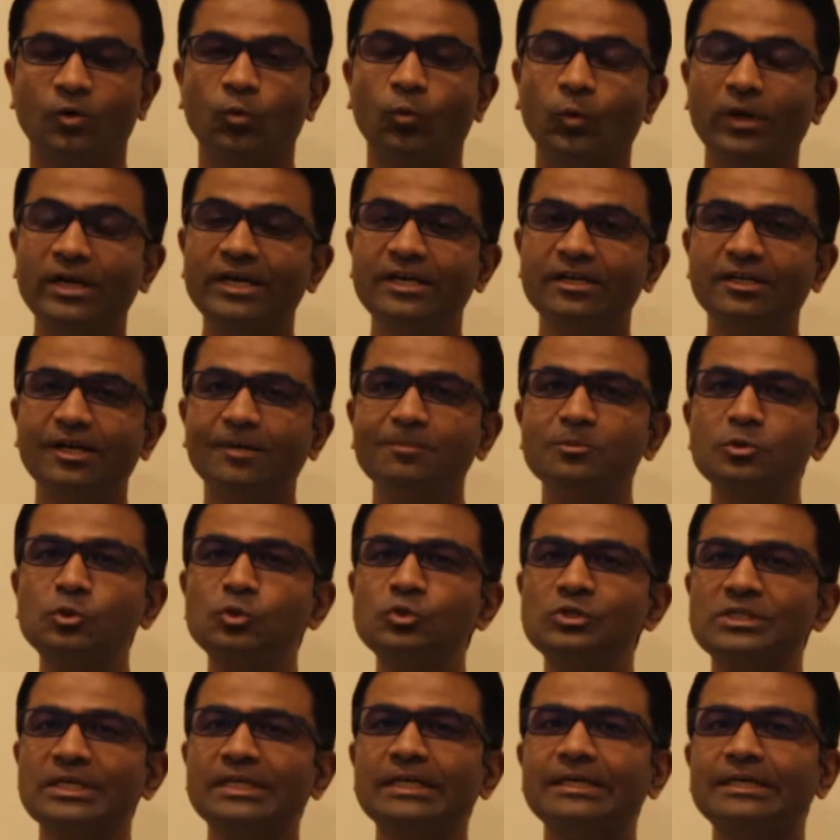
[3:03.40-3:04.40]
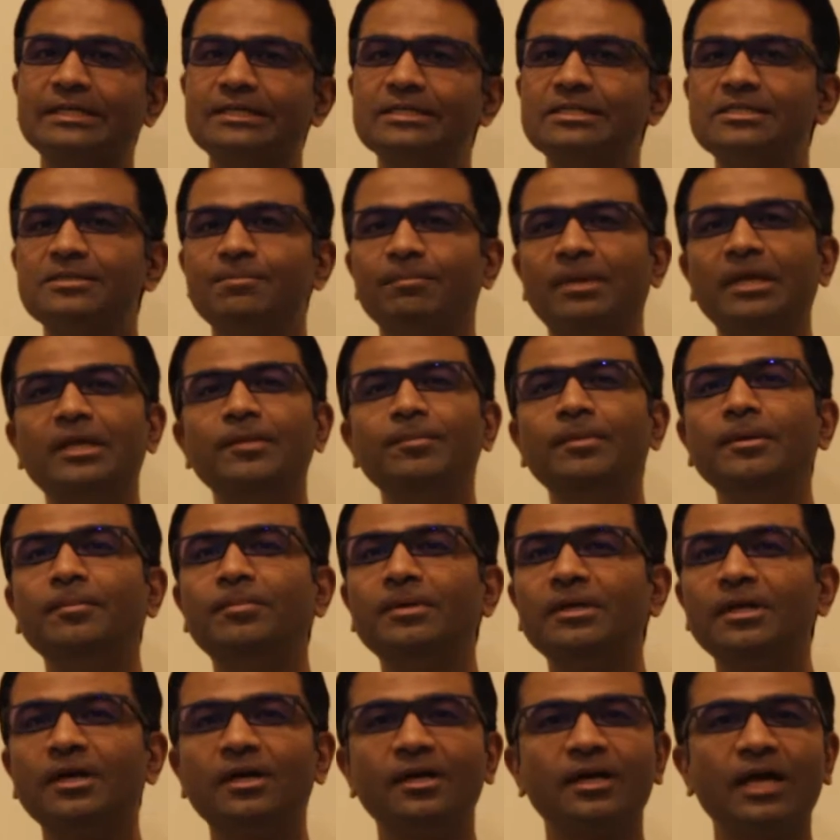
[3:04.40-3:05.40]
When it comes to sales, many
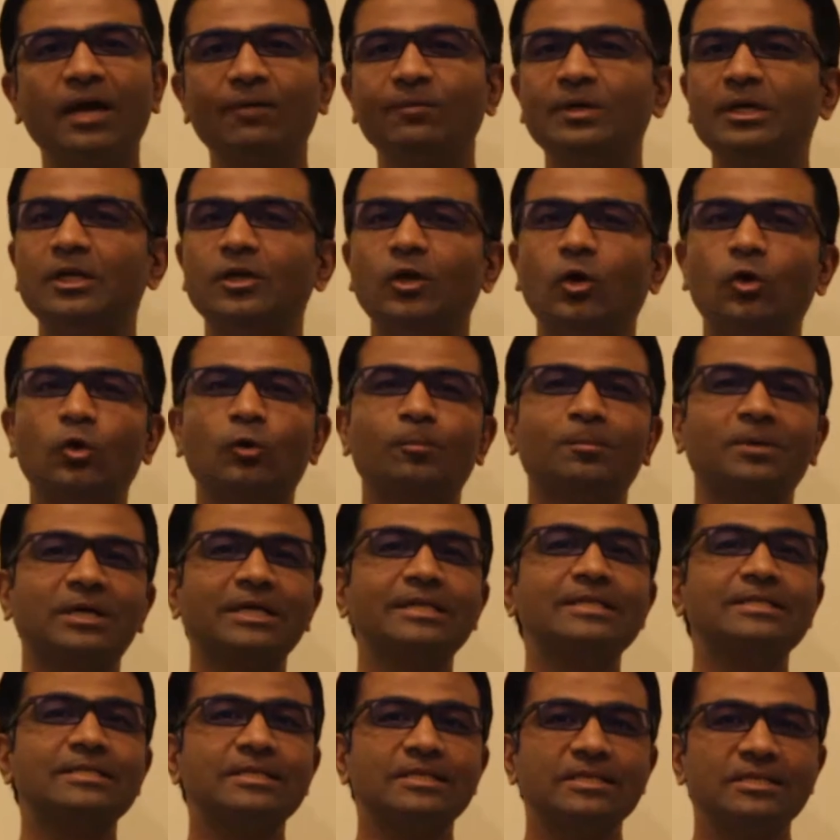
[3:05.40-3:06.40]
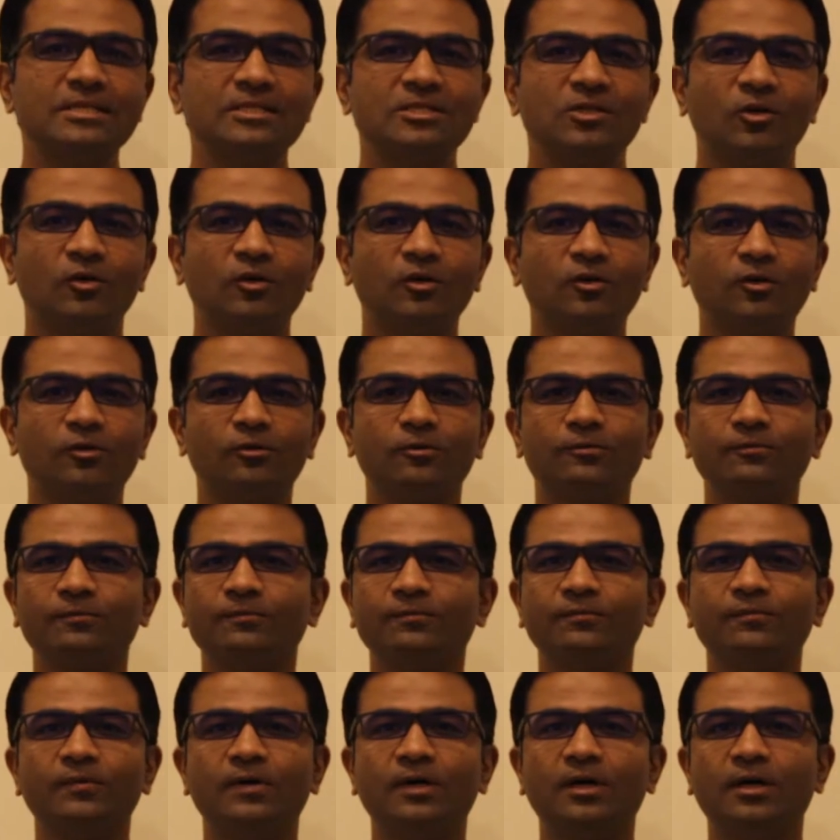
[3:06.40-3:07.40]
people are having a lot of concerns or a lot
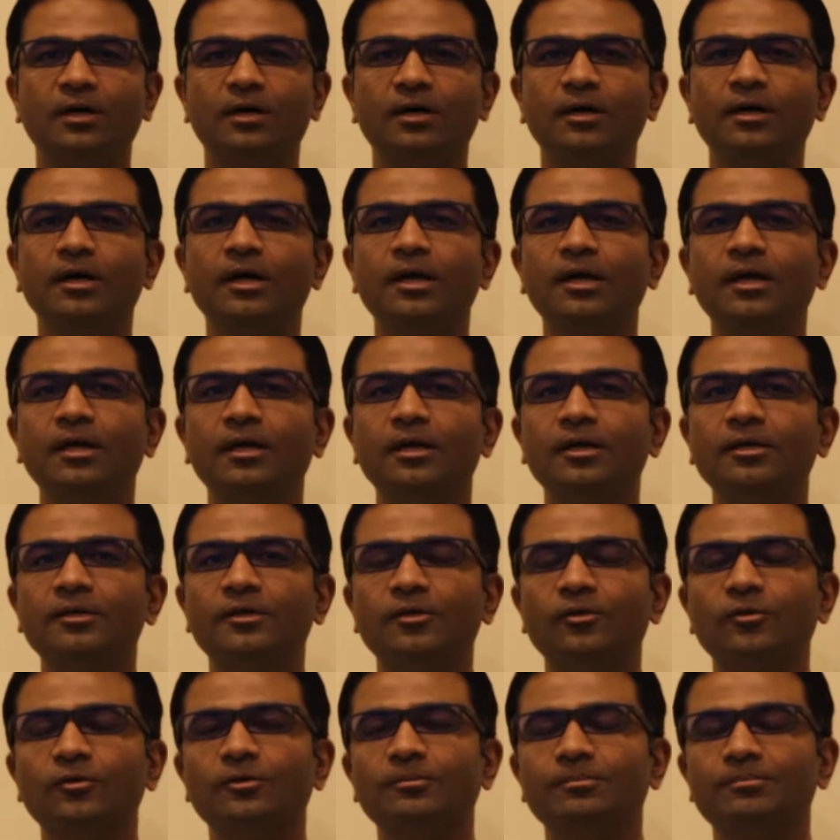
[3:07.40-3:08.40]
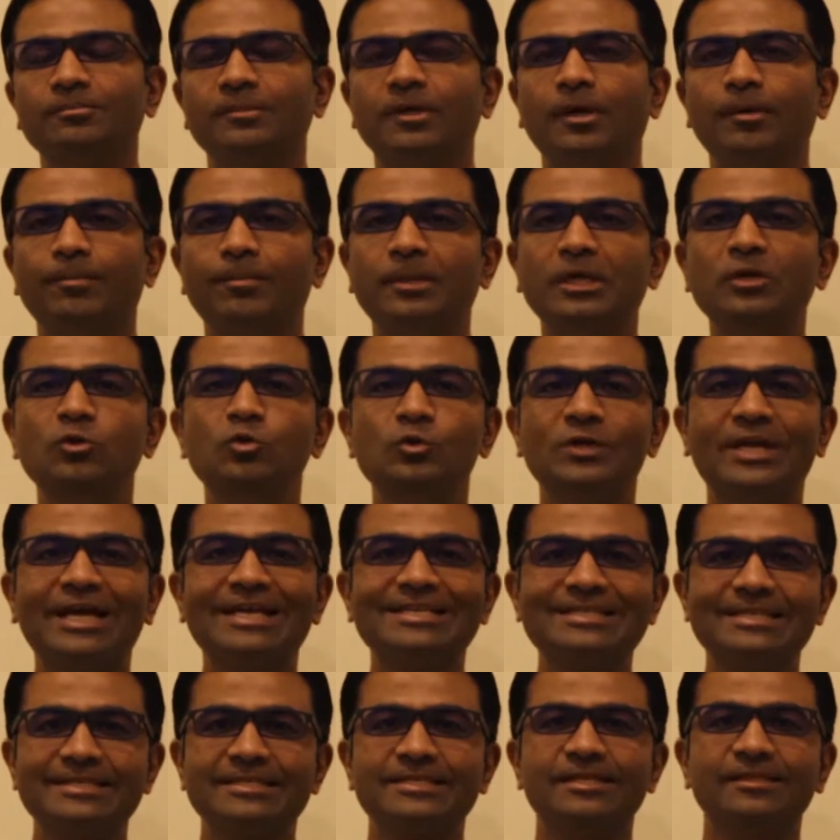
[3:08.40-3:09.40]
of
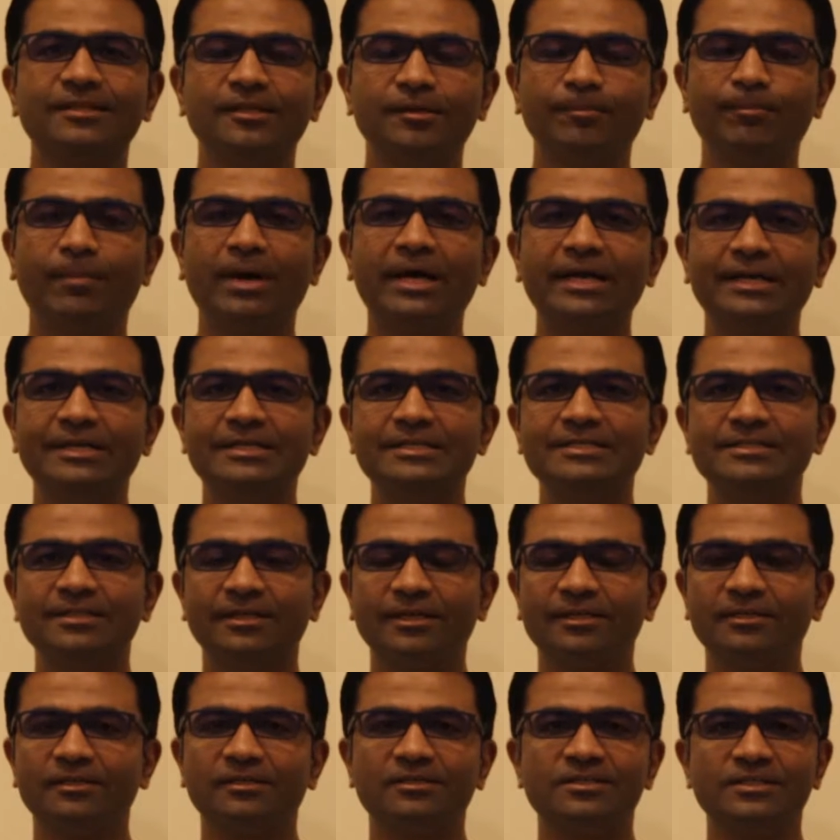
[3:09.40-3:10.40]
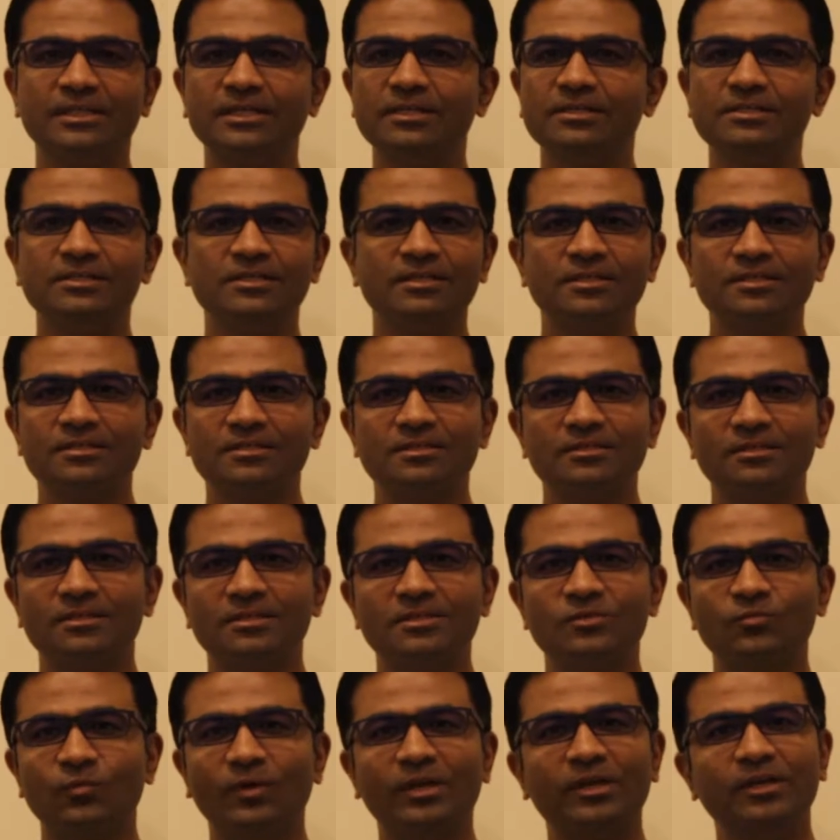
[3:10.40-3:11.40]
prejudices in their minds that sales
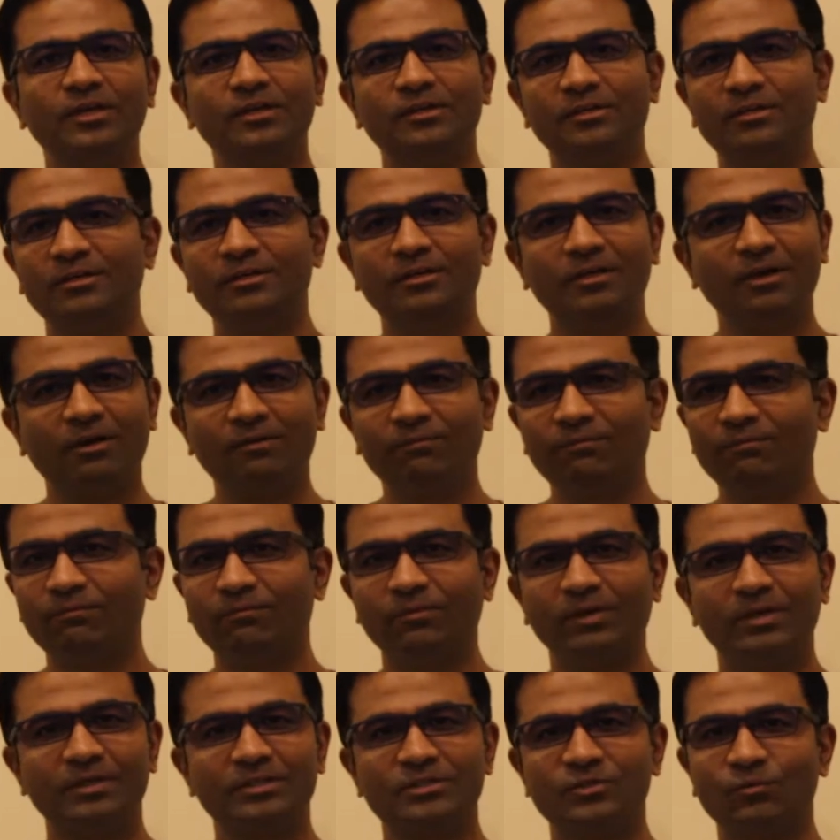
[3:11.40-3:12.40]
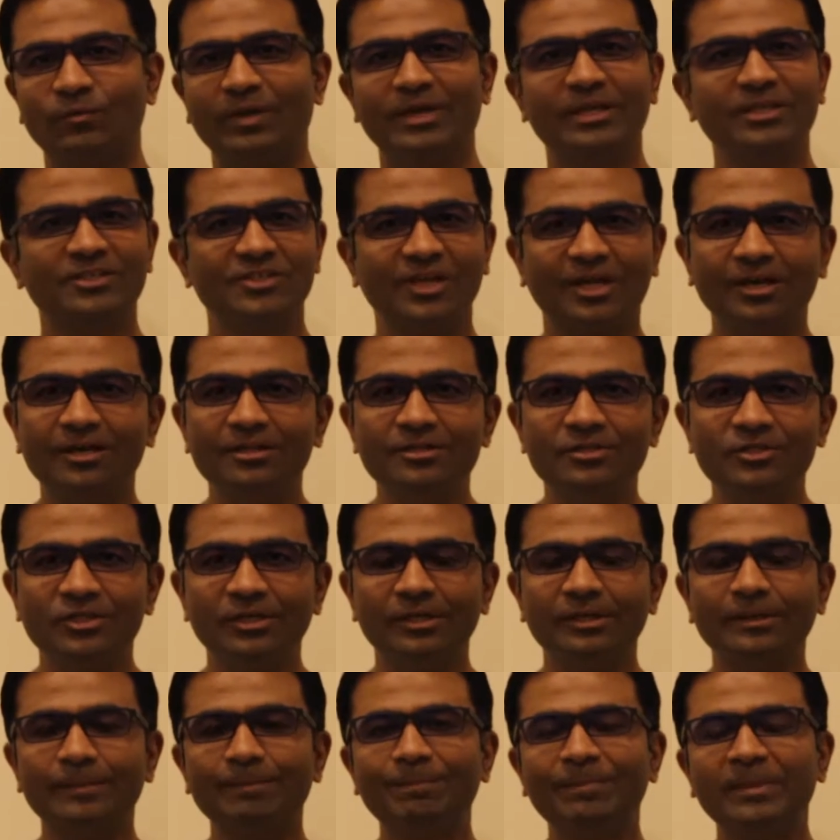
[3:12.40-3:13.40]
is very tough, it's very
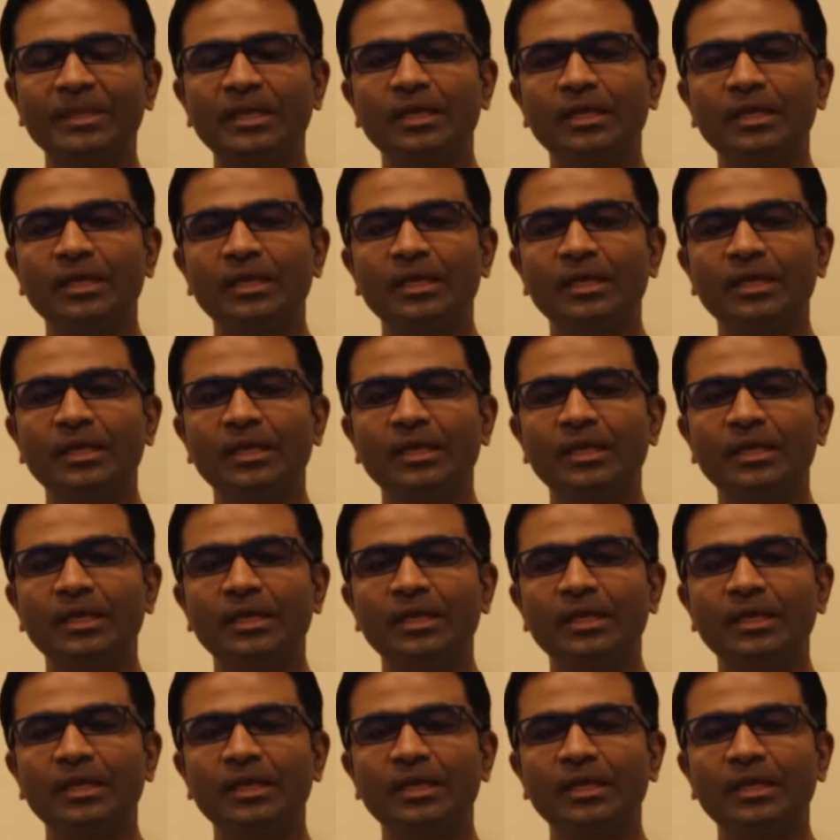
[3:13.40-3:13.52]
challenging.